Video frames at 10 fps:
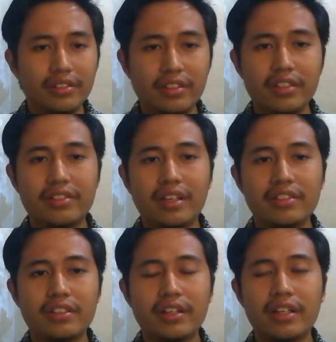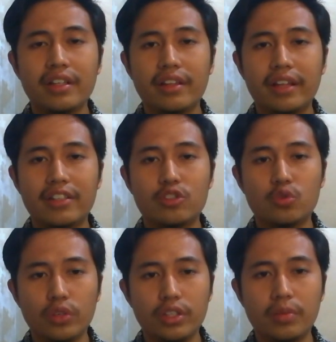the sunscreen that's
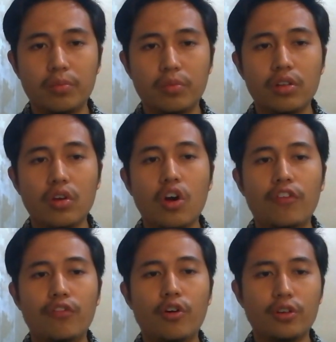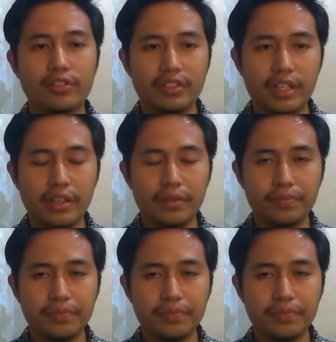suitable for your skin.